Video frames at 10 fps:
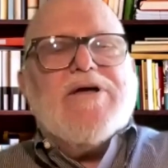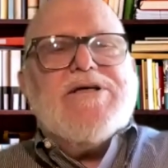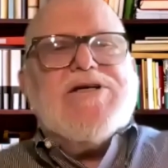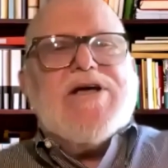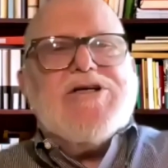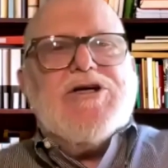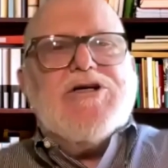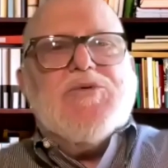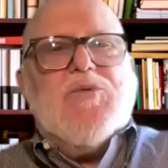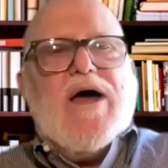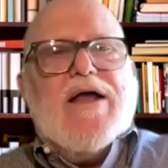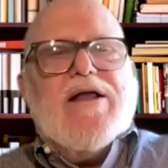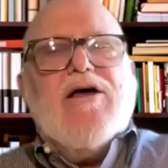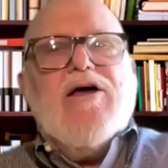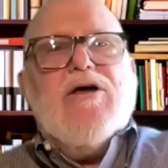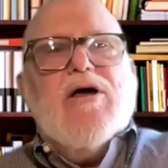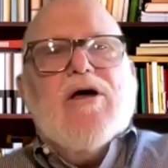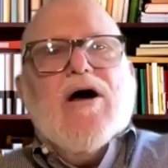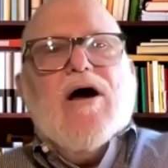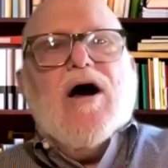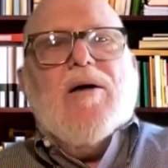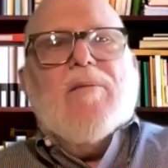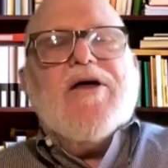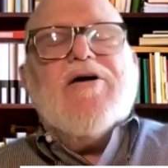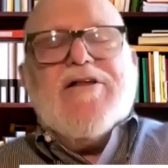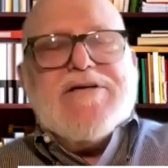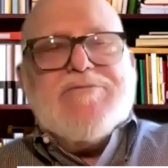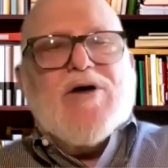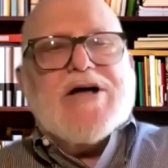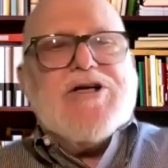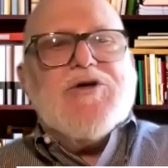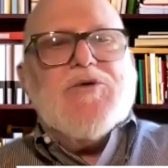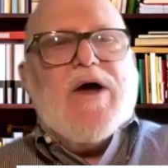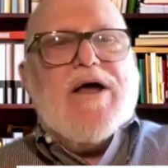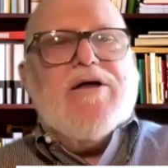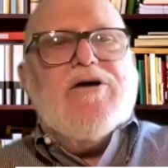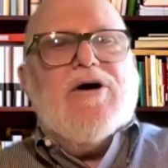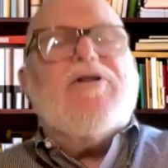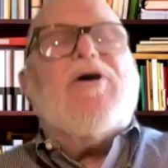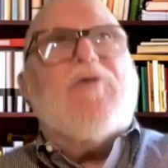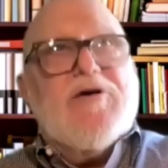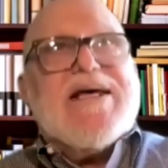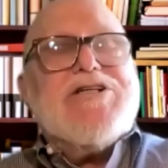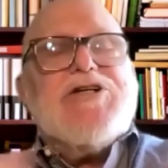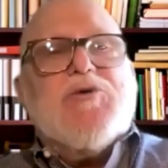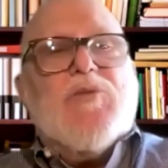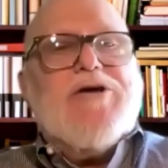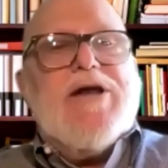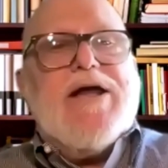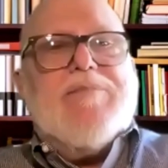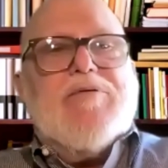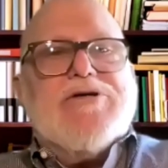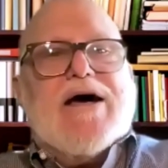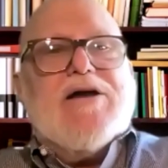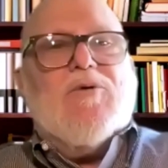recession is when a depression is when recession is when your neighbor's out